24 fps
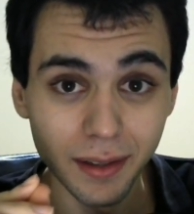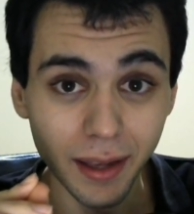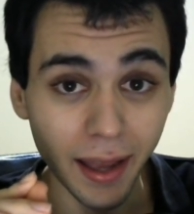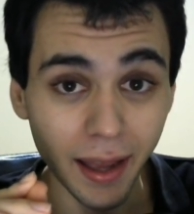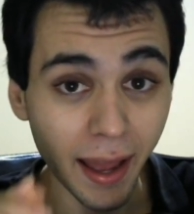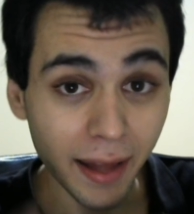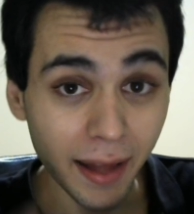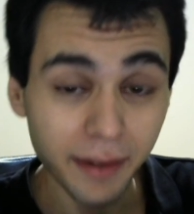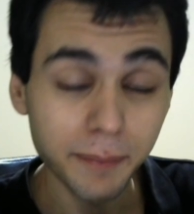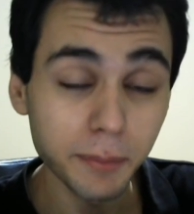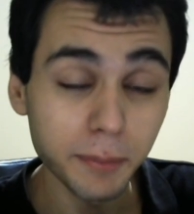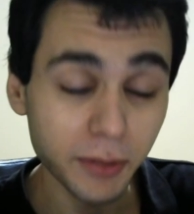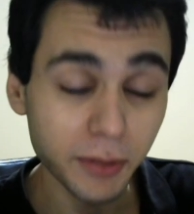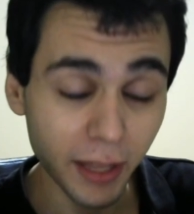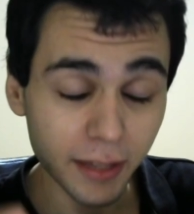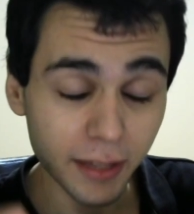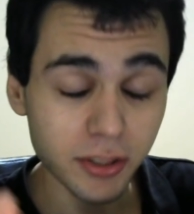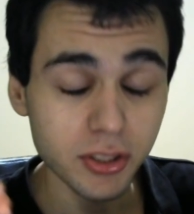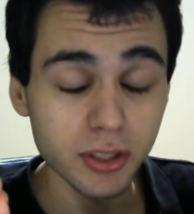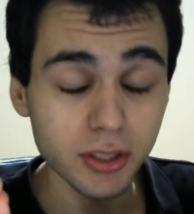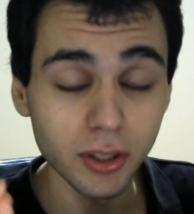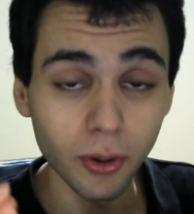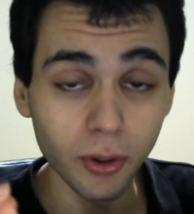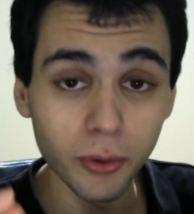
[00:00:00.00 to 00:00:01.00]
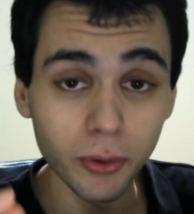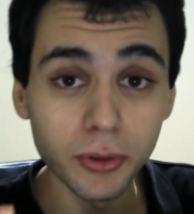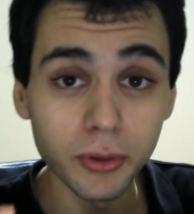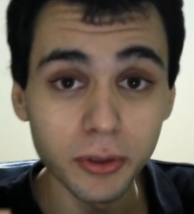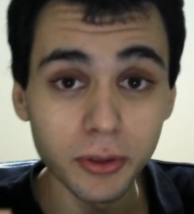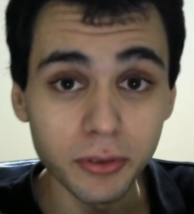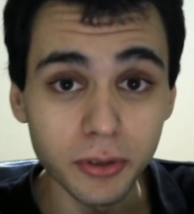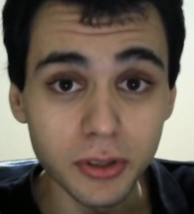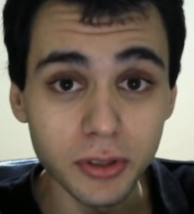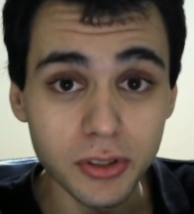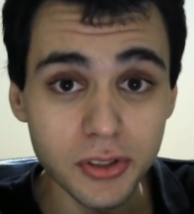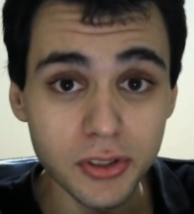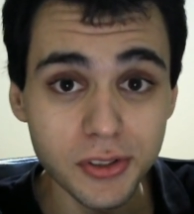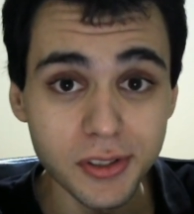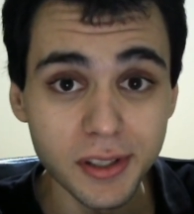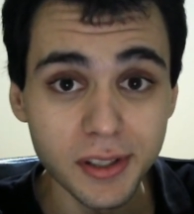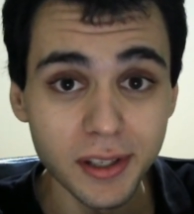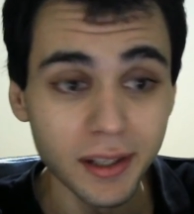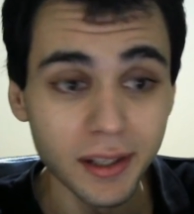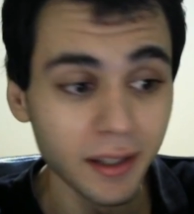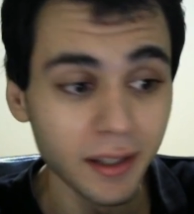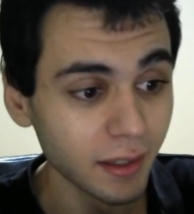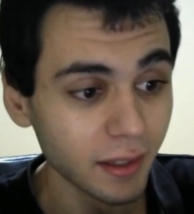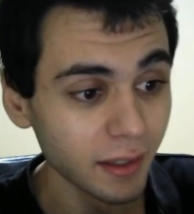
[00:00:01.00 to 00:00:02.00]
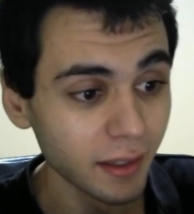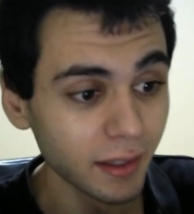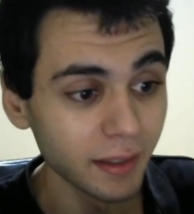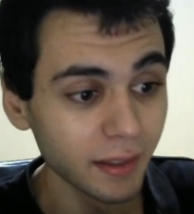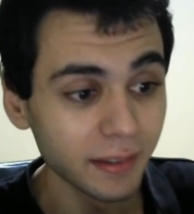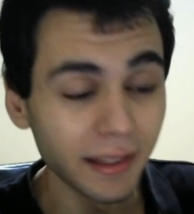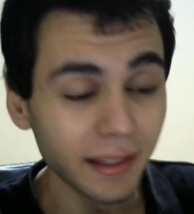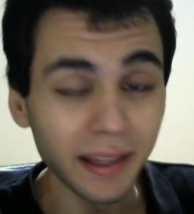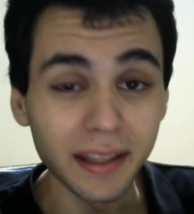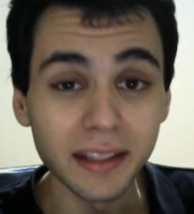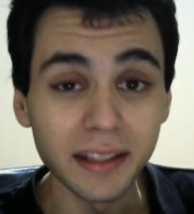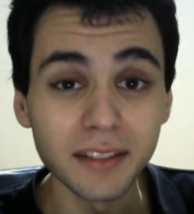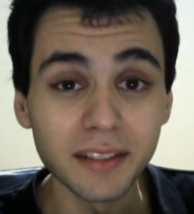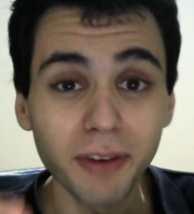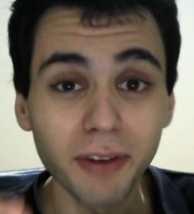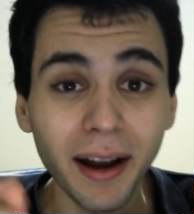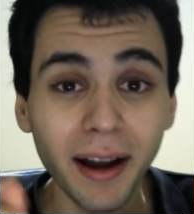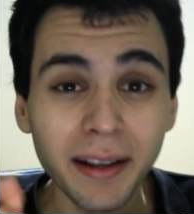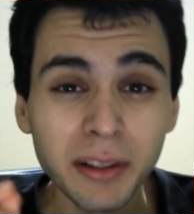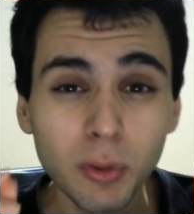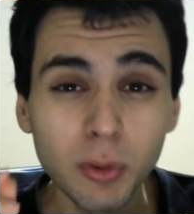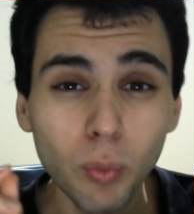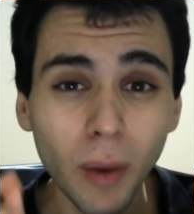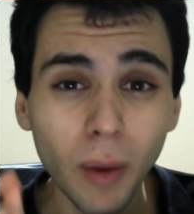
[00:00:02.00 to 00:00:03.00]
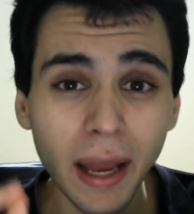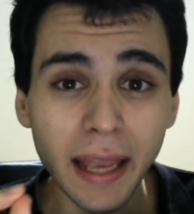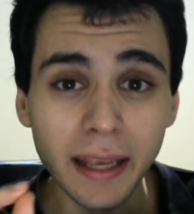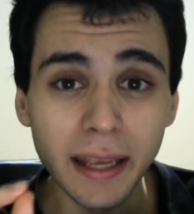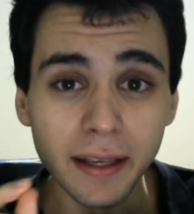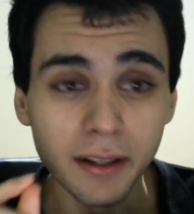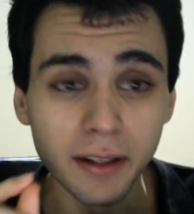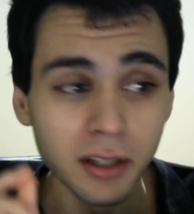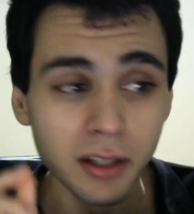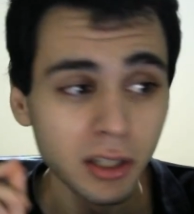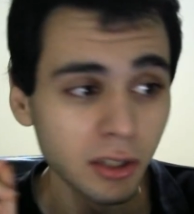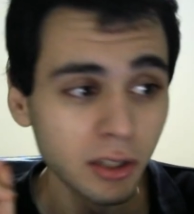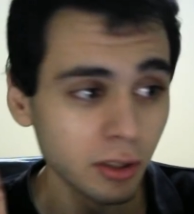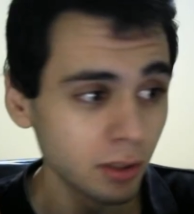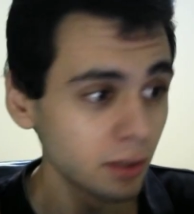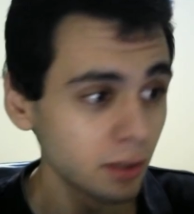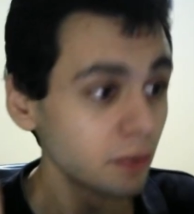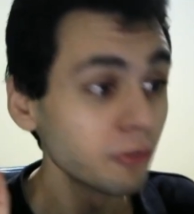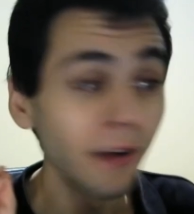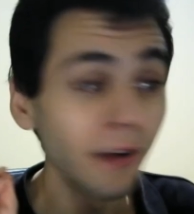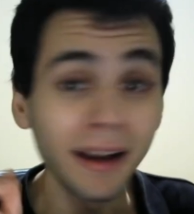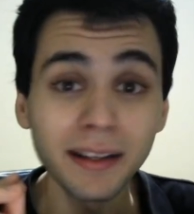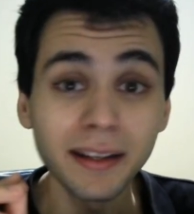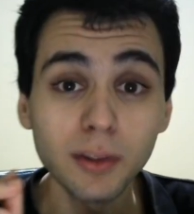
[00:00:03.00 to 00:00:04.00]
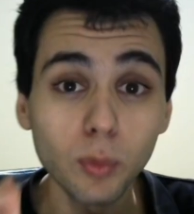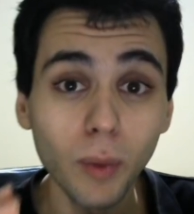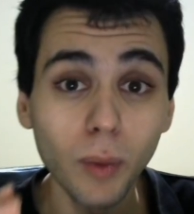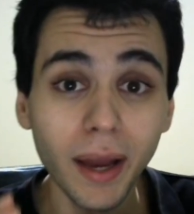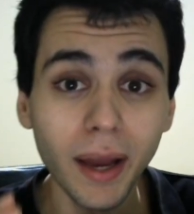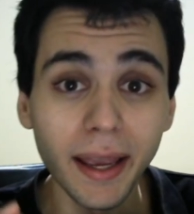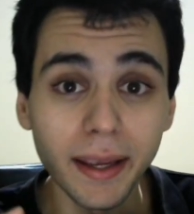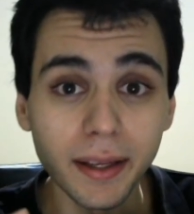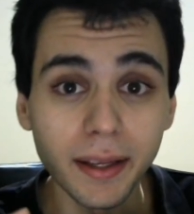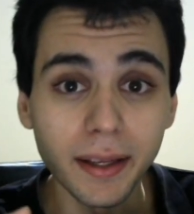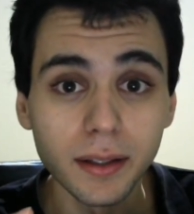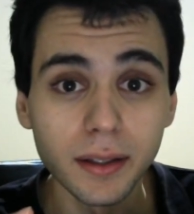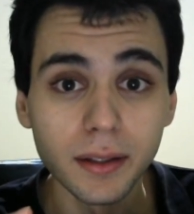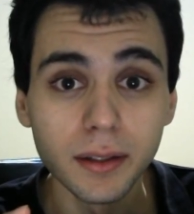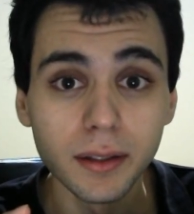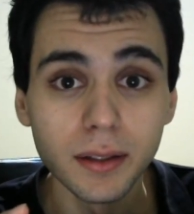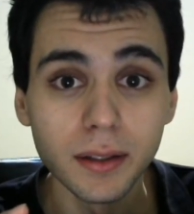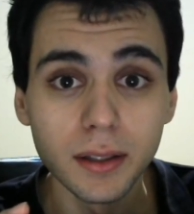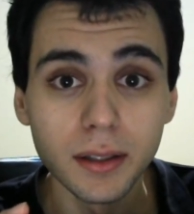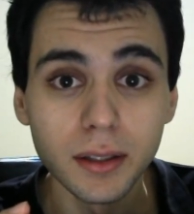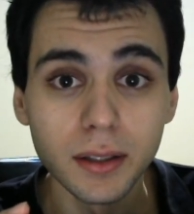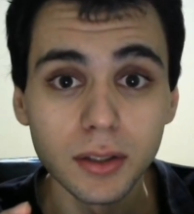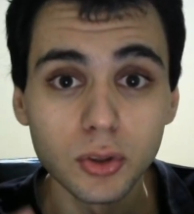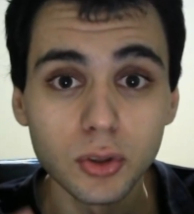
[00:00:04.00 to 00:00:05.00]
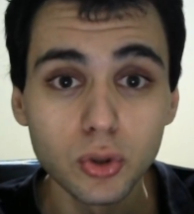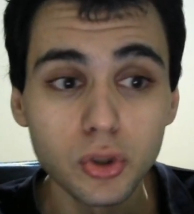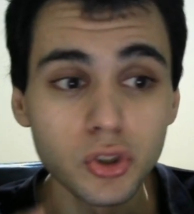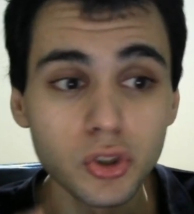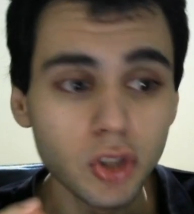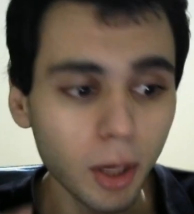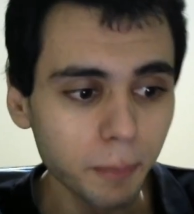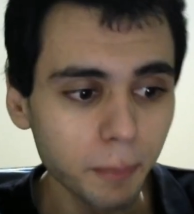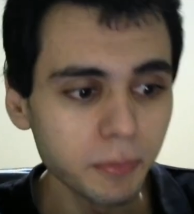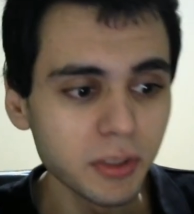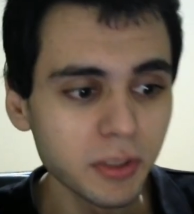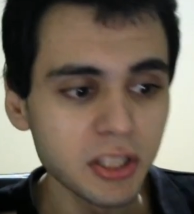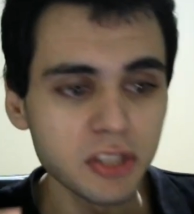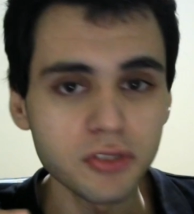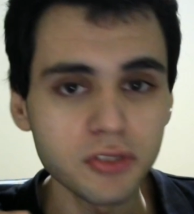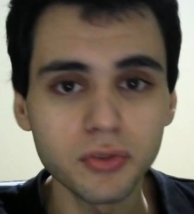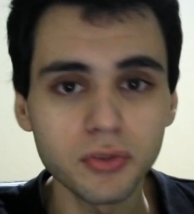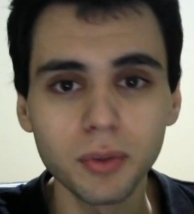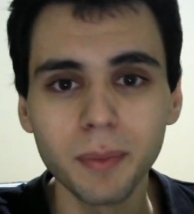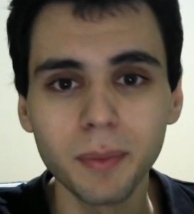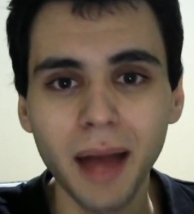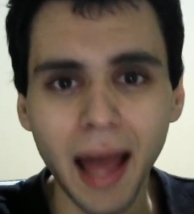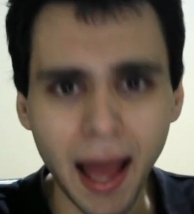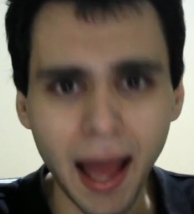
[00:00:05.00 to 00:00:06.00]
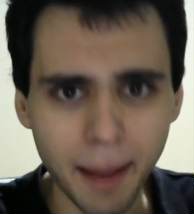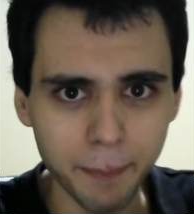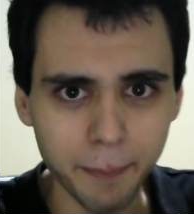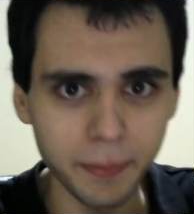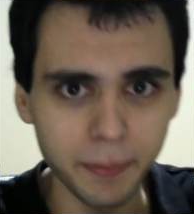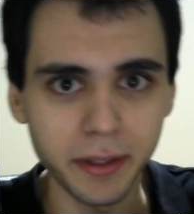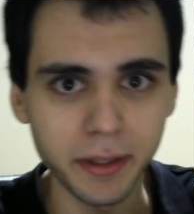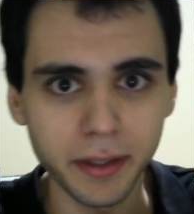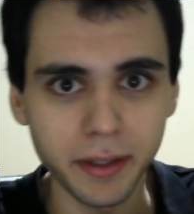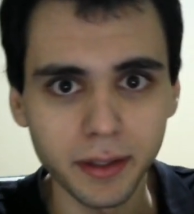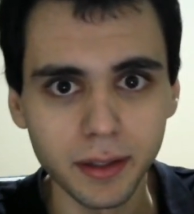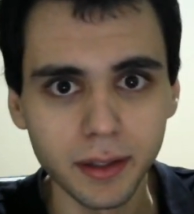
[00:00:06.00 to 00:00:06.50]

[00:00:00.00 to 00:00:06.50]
and potentially the whole universe, they can find a way, find a way to stop this from happening,